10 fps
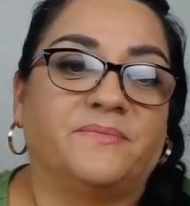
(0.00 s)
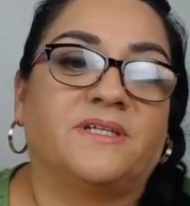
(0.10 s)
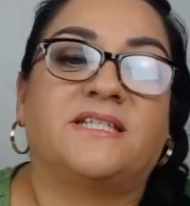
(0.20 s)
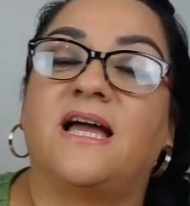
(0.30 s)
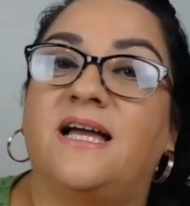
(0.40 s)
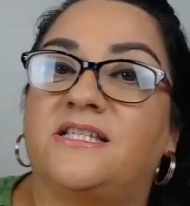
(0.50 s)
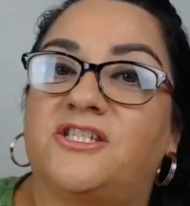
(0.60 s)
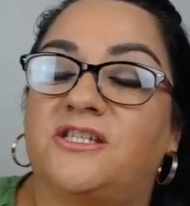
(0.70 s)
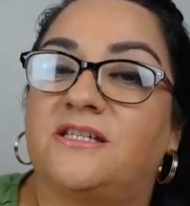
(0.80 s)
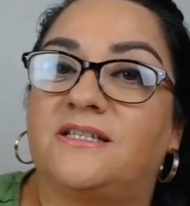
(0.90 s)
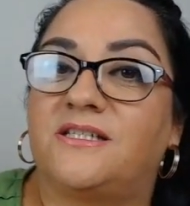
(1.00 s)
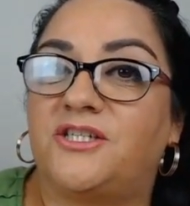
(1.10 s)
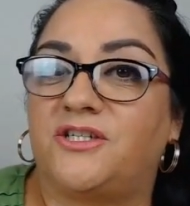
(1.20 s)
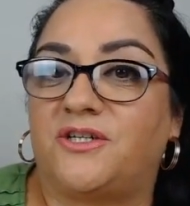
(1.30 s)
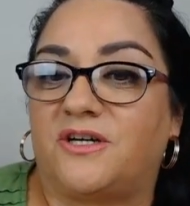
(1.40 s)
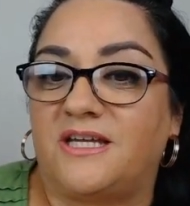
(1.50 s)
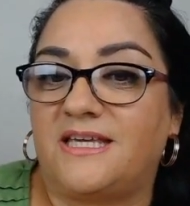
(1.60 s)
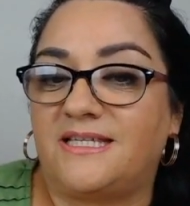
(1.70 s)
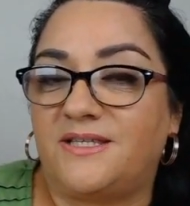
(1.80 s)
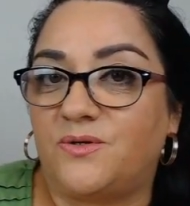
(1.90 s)
touch to your
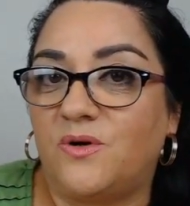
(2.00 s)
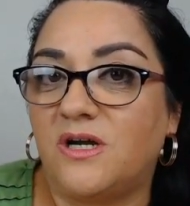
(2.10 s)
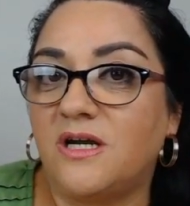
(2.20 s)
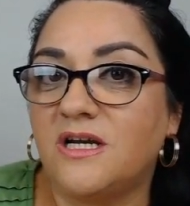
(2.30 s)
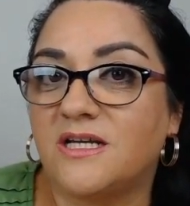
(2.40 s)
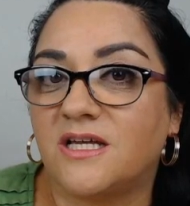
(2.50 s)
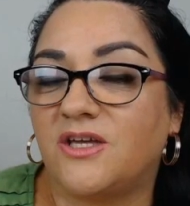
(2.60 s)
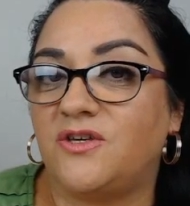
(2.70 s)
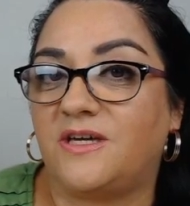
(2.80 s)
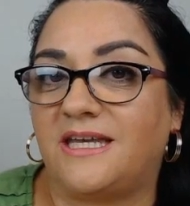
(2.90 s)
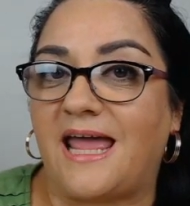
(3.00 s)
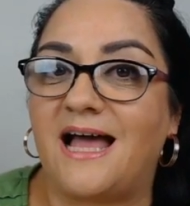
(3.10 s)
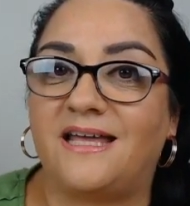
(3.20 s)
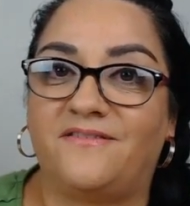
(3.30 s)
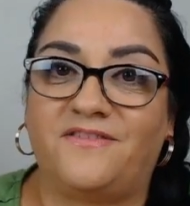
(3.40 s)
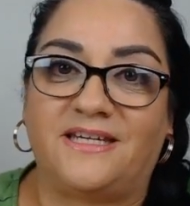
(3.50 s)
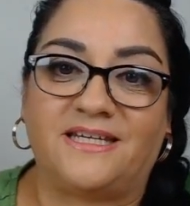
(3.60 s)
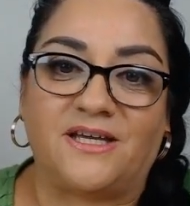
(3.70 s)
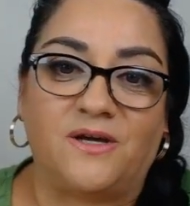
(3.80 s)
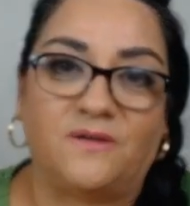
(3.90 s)
eStore, you can add a
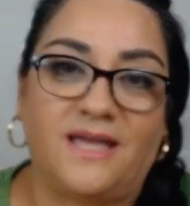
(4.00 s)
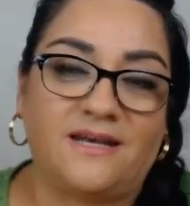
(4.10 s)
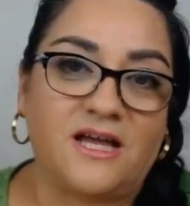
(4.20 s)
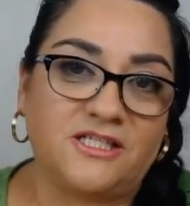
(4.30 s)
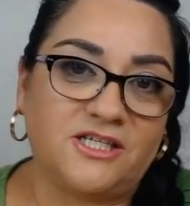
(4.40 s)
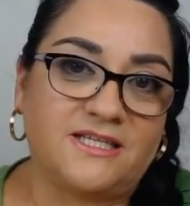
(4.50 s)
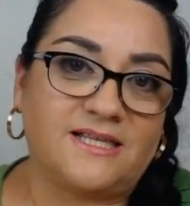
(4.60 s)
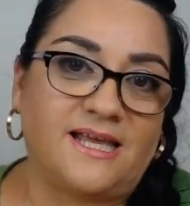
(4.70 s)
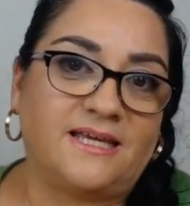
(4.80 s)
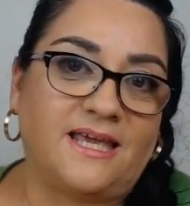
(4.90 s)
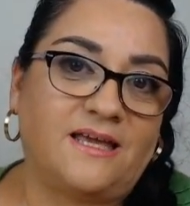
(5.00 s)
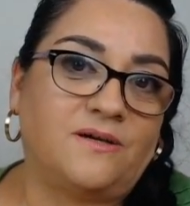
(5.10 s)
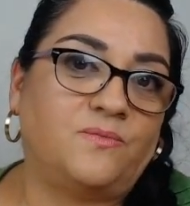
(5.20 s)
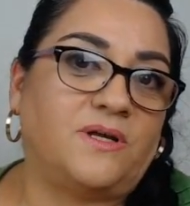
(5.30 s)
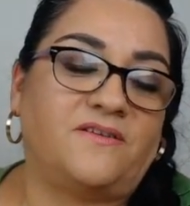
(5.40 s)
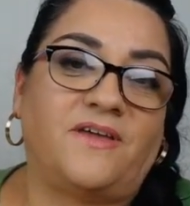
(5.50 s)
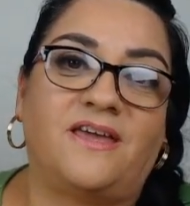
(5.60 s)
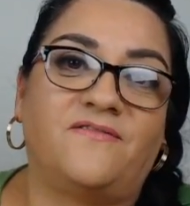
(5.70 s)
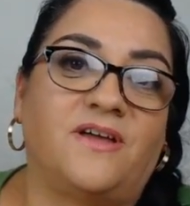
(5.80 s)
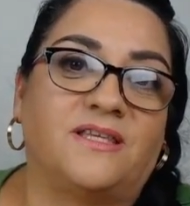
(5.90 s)
video, and not just like one of
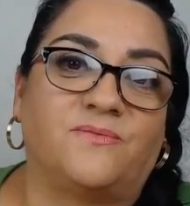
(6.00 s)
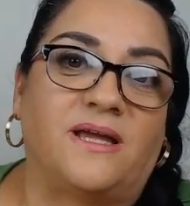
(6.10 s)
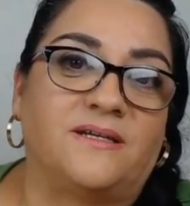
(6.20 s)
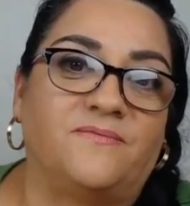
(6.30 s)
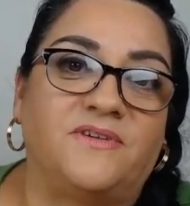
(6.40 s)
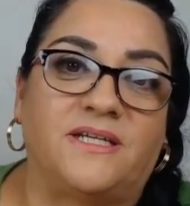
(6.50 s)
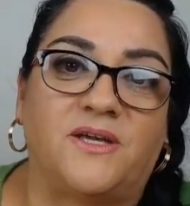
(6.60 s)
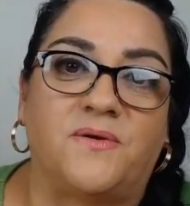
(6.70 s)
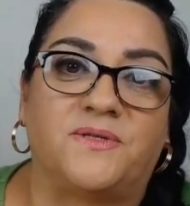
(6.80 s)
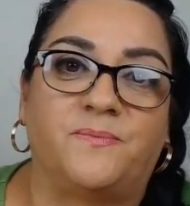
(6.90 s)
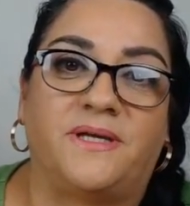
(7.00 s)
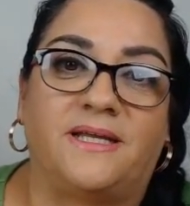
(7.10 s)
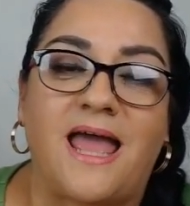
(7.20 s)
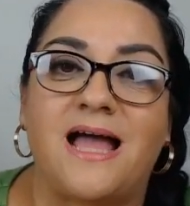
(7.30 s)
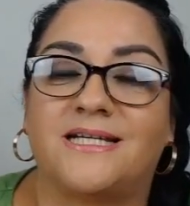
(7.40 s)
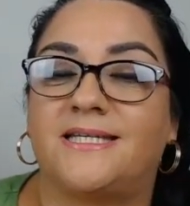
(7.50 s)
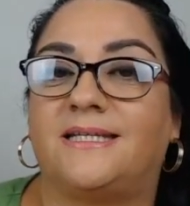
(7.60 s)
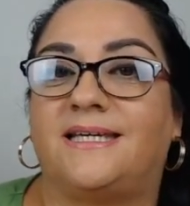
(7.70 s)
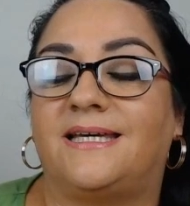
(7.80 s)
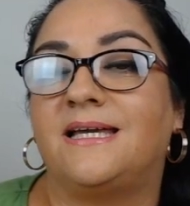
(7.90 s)
Avon's random videos, but
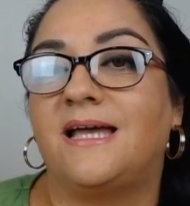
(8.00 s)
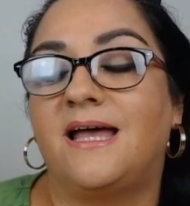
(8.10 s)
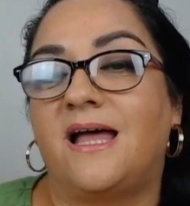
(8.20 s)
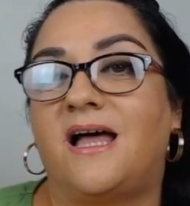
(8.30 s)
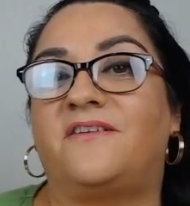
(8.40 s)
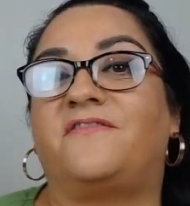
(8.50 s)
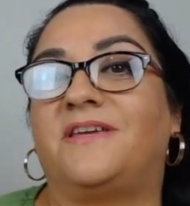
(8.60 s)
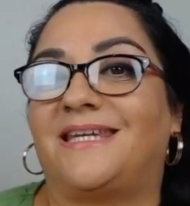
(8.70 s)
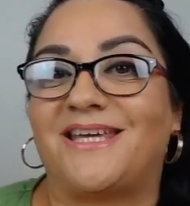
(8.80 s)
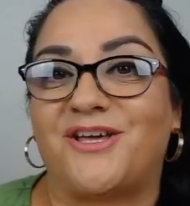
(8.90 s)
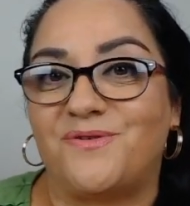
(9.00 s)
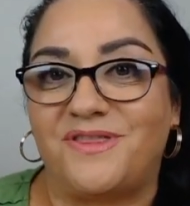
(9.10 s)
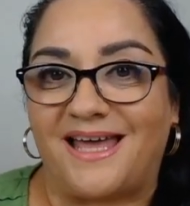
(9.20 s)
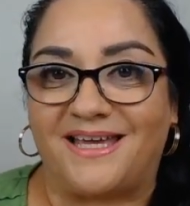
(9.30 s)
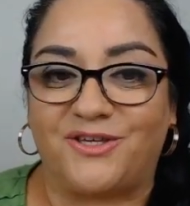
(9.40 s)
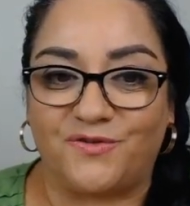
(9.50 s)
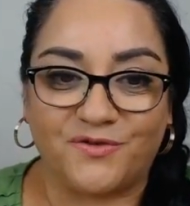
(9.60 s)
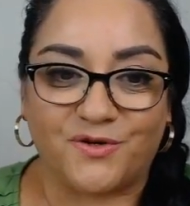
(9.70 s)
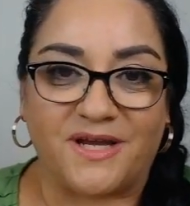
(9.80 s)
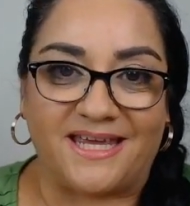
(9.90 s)
actually a video that you've
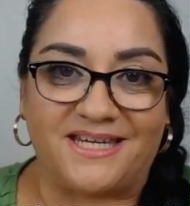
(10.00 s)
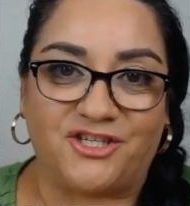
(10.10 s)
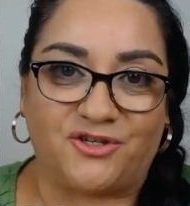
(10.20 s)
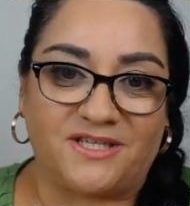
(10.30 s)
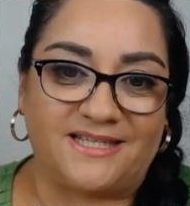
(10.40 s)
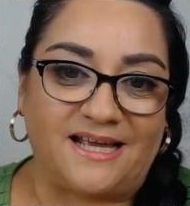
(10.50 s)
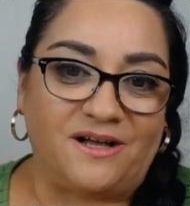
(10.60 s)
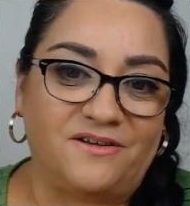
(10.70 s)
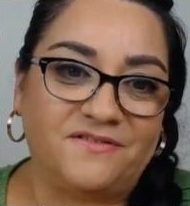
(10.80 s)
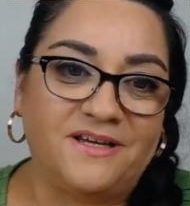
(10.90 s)
created yourself.